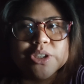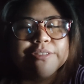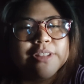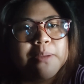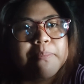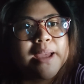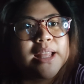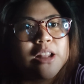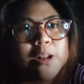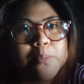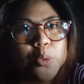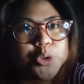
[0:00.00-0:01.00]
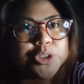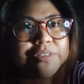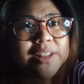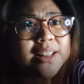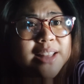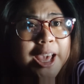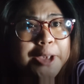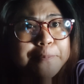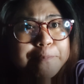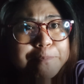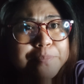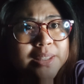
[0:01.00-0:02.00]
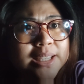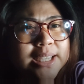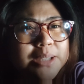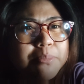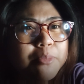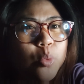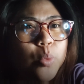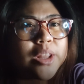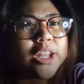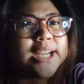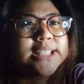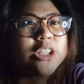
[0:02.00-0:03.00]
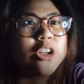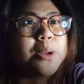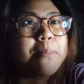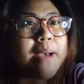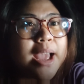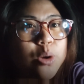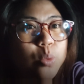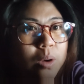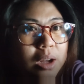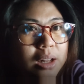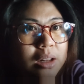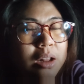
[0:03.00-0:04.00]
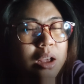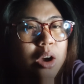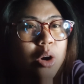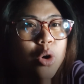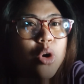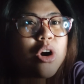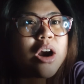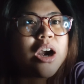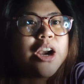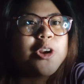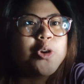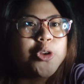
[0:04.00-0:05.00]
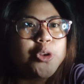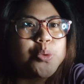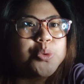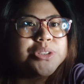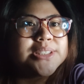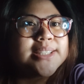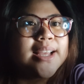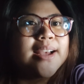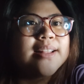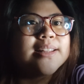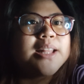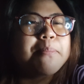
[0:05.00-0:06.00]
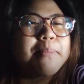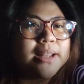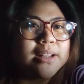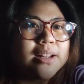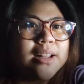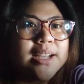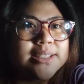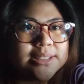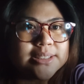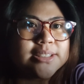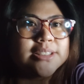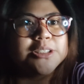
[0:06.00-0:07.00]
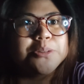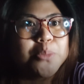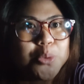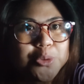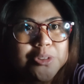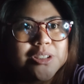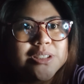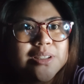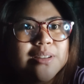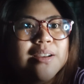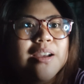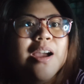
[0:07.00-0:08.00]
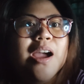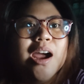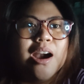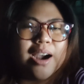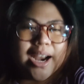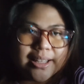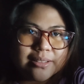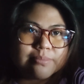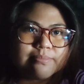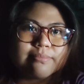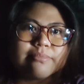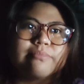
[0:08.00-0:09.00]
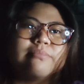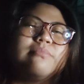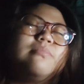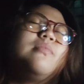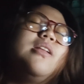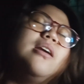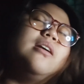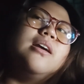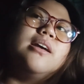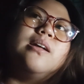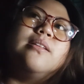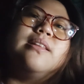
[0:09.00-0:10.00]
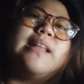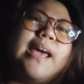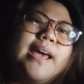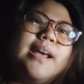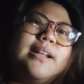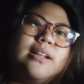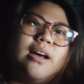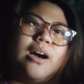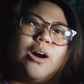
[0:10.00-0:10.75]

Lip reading: of the pedal most of the time, whether it's on a manual or you use the pedal assistance modes. Alright? Then